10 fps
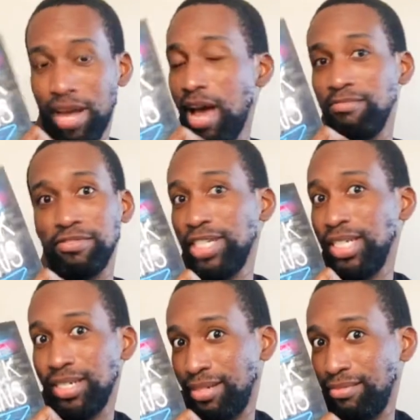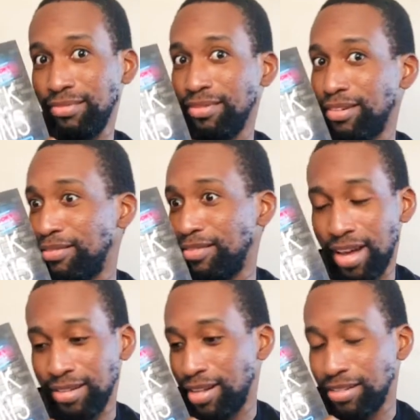I'm gonna read it. You know,
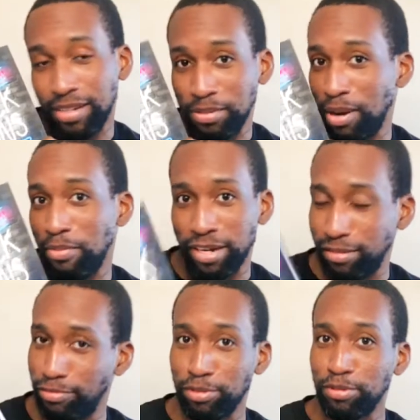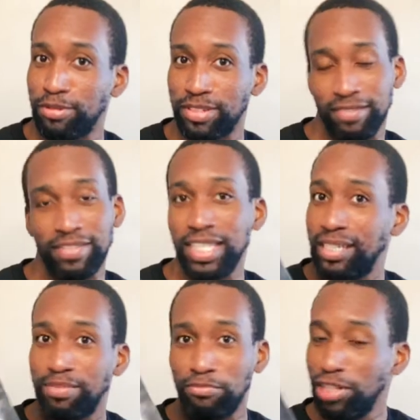I, I tell you, I break the rules of
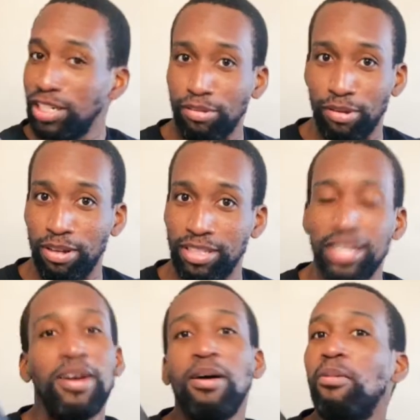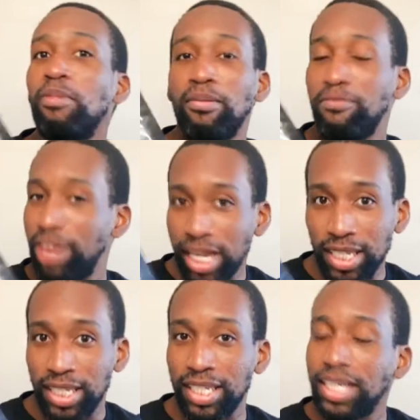these readathons when I'm
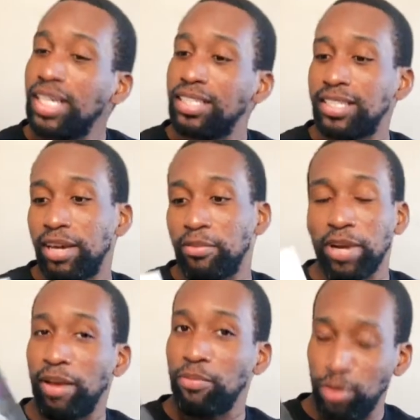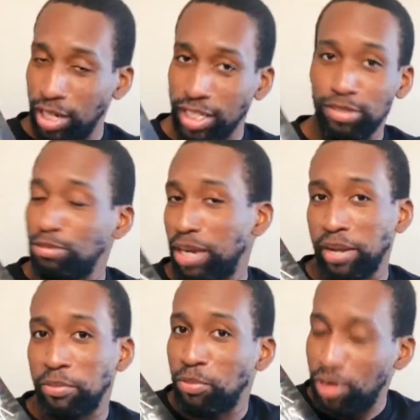ready to get what I want and do what I
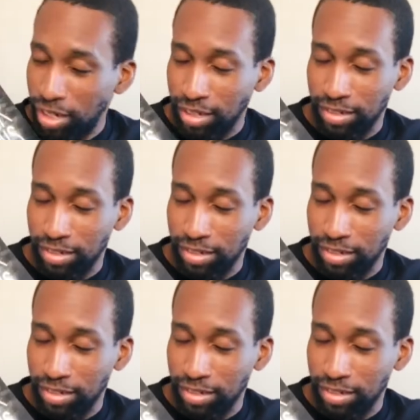want.